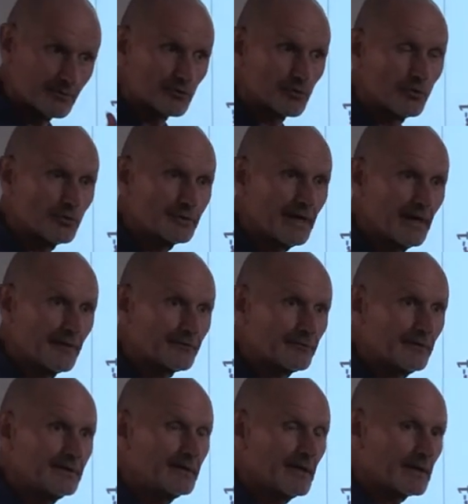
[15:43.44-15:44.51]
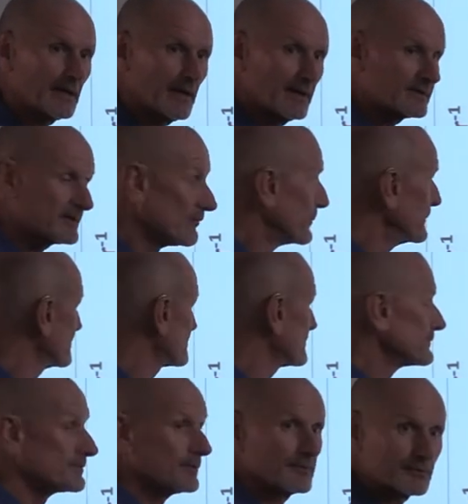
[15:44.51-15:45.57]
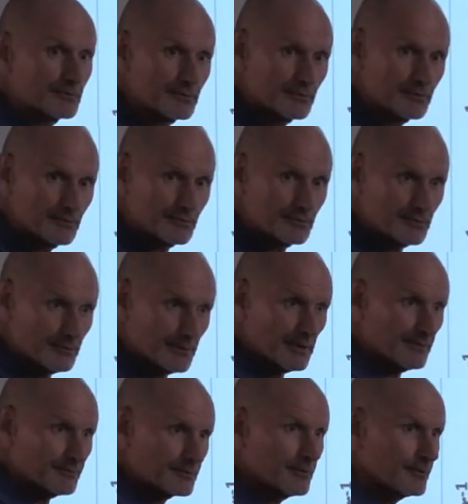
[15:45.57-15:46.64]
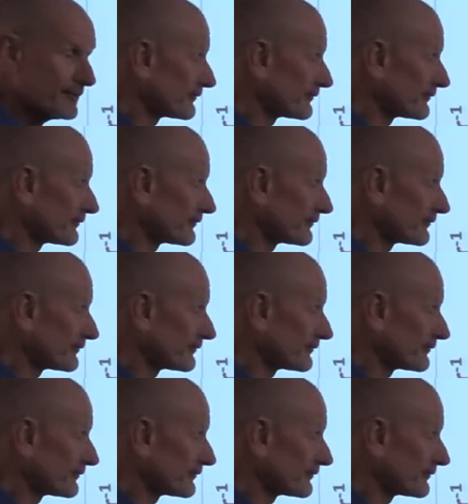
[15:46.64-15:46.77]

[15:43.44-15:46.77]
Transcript: draw down 3 decades of emissions, or nearly 2